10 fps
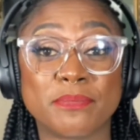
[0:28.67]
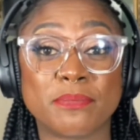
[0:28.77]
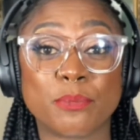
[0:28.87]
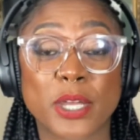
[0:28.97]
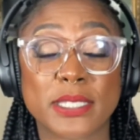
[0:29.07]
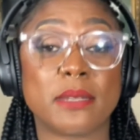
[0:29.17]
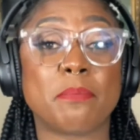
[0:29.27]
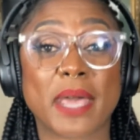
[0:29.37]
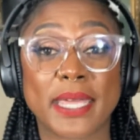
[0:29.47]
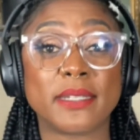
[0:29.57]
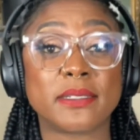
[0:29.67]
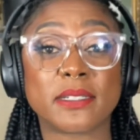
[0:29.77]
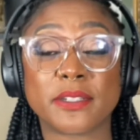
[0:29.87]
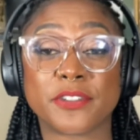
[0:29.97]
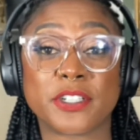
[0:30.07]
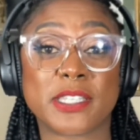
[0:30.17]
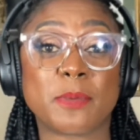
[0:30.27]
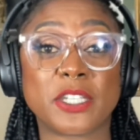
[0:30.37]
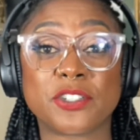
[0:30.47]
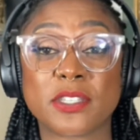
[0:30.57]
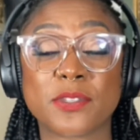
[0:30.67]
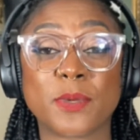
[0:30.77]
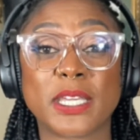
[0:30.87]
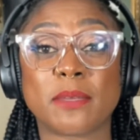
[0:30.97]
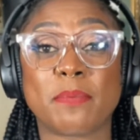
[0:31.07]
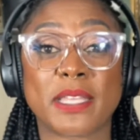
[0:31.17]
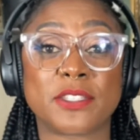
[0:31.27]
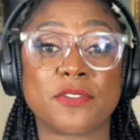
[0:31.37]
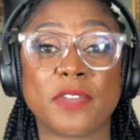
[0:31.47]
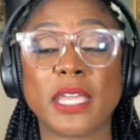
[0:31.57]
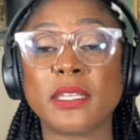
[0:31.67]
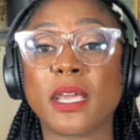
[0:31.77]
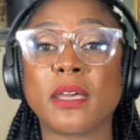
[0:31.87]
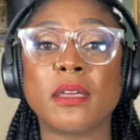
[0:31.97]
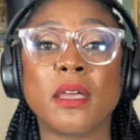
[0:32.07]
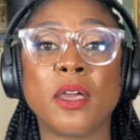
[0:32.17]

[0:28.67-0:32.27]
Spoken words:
President Biden delivered a speech this week in Pennsylvania